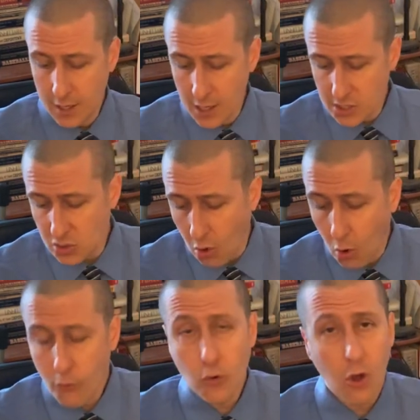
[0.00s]
So
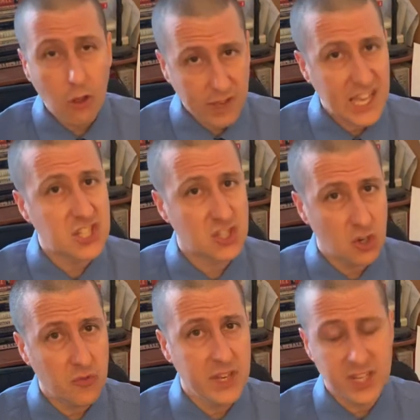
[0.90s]
overall, it
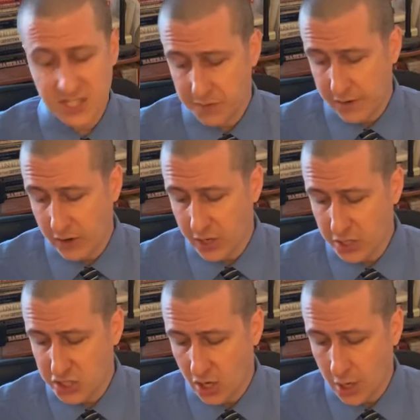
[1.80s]
certainly does a very good
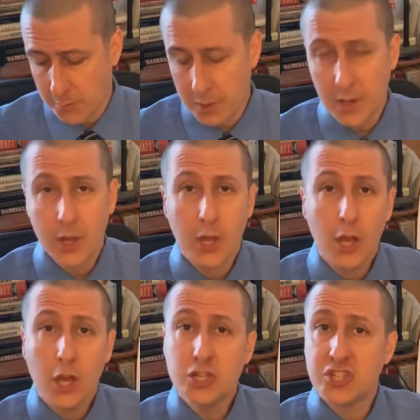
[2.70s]
job.
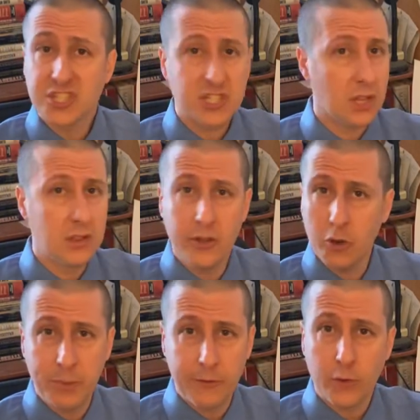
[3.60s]
Just a little
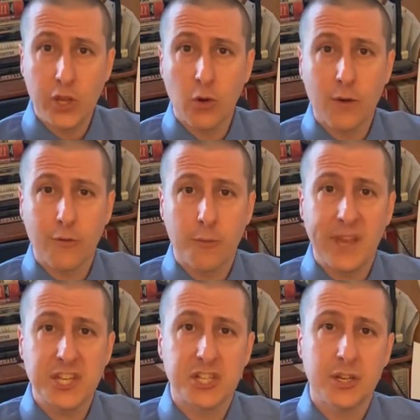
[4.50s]
bit for your
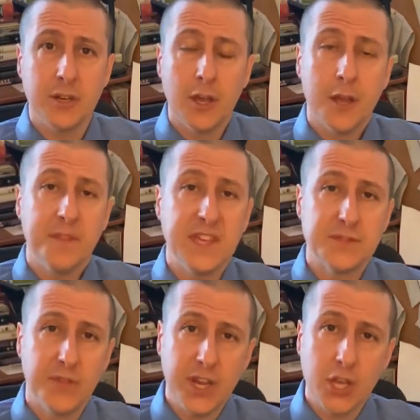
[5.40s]
information. These
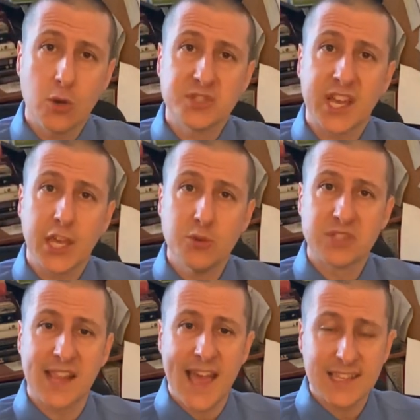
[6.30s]
videos I used
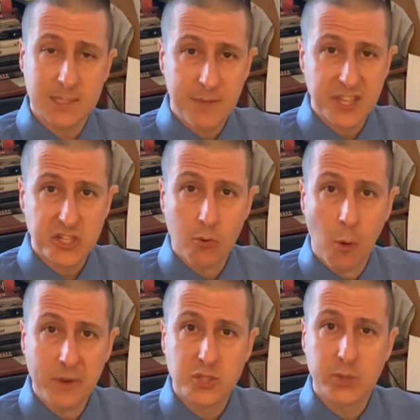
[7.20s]
last semester when
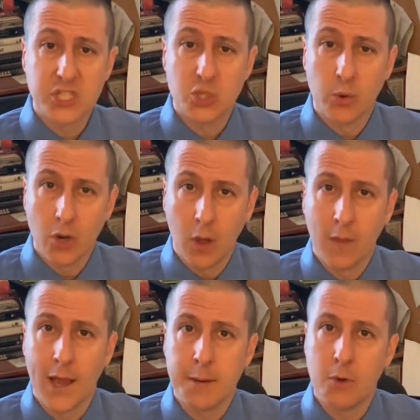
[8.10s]
we switched to an
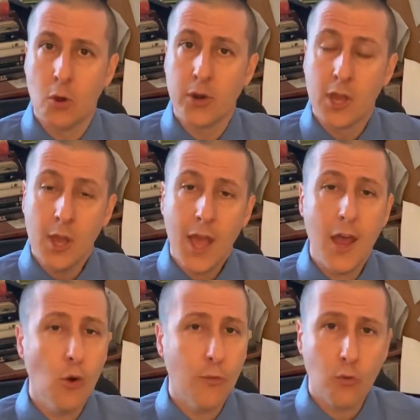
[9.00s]
online mode. And
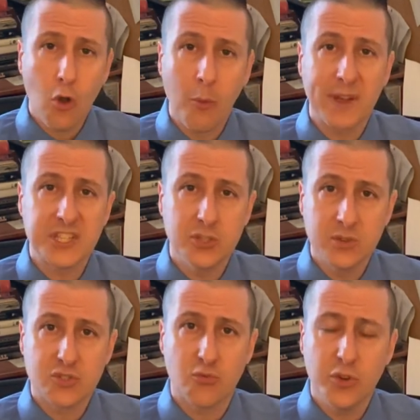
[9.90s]
overall, my
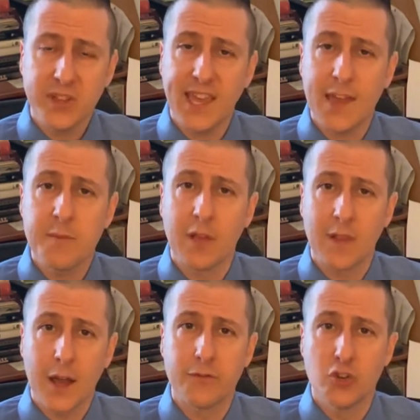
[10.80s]
students really gave me a
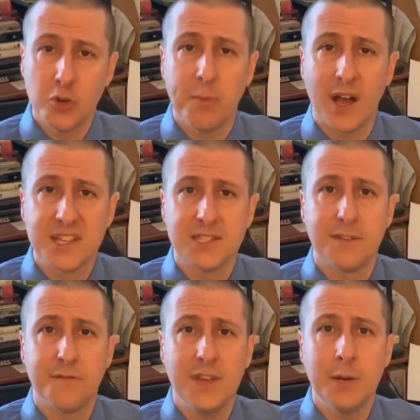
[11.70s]
lot of good positive
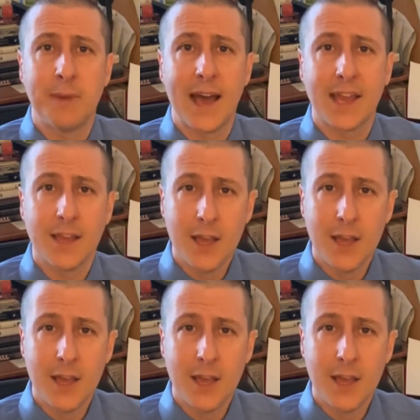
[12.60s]
feedback